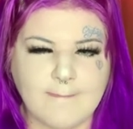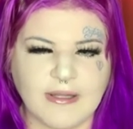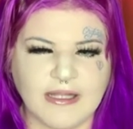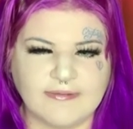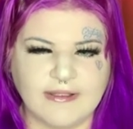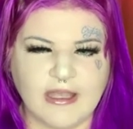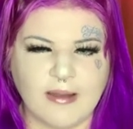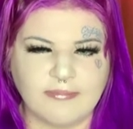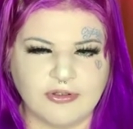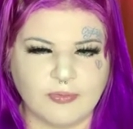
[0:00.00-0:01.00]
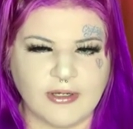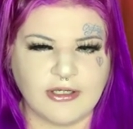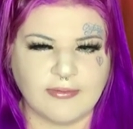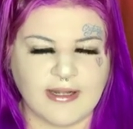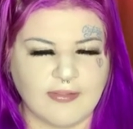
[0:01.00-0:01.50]
But like they come to the
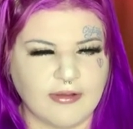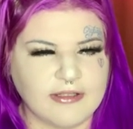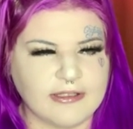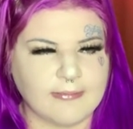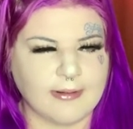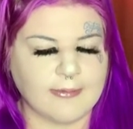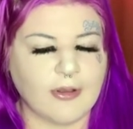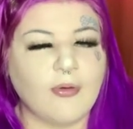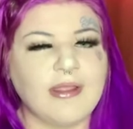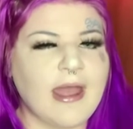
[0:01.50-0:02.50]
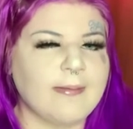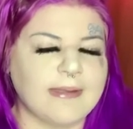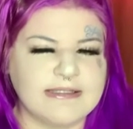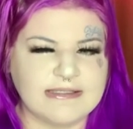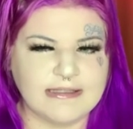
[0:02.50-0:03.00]
window and I look at them and I'm like, oh yeah,
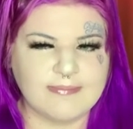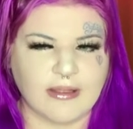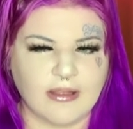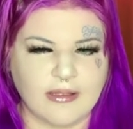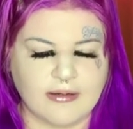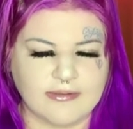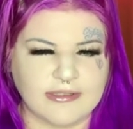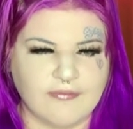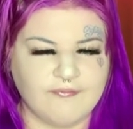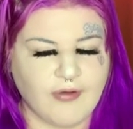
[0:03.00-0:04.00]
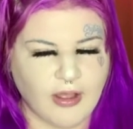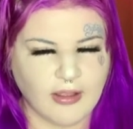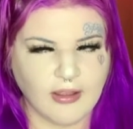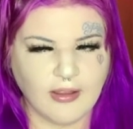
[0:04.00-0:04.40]
my seatbelt. And I was like, fuck.